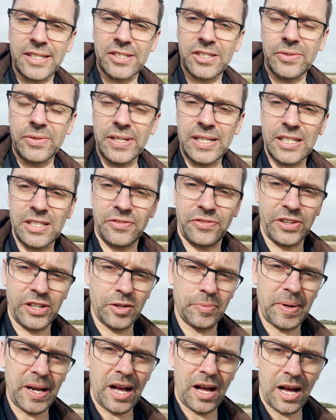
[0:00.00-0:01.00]
So in this
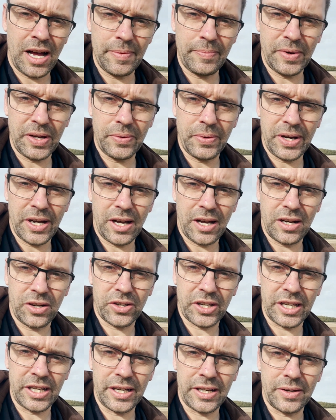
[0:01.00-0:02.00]
field behind me, we are
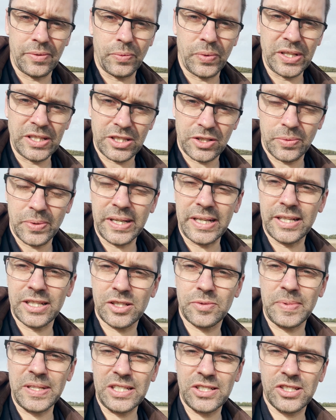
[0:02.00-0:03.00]
looking at winter wheat has
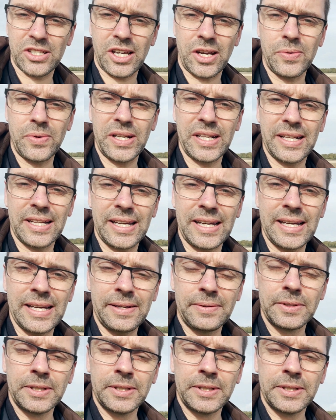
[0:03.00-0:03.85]
been sown in here.